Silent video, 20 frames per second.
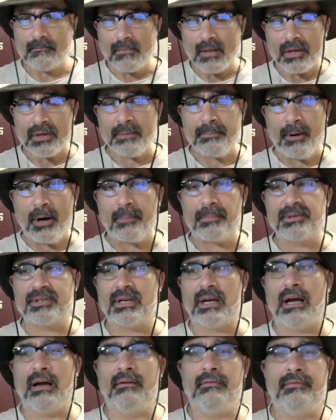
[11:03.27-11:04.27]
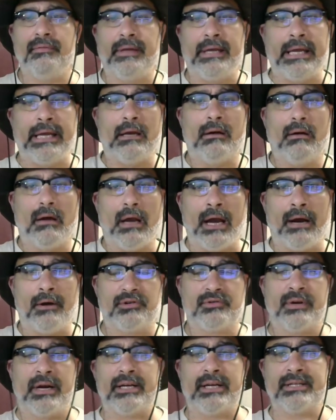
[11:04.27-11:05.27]
the purpose of the
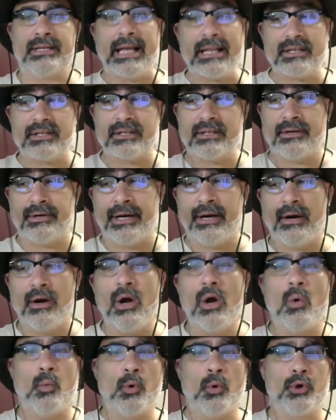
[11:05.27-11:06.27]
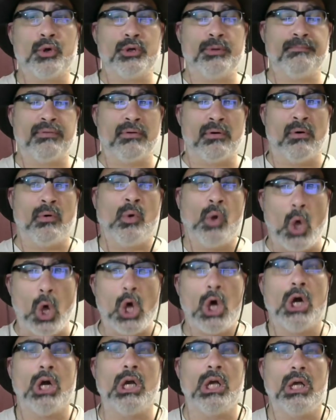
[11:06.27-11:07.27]
airstrikes against Syria were to
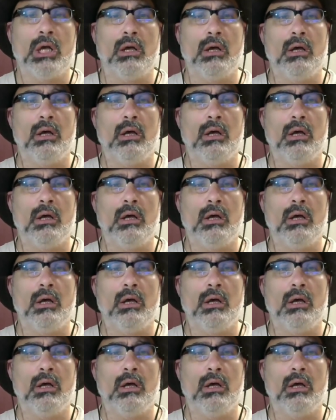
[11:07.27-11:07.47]
prolong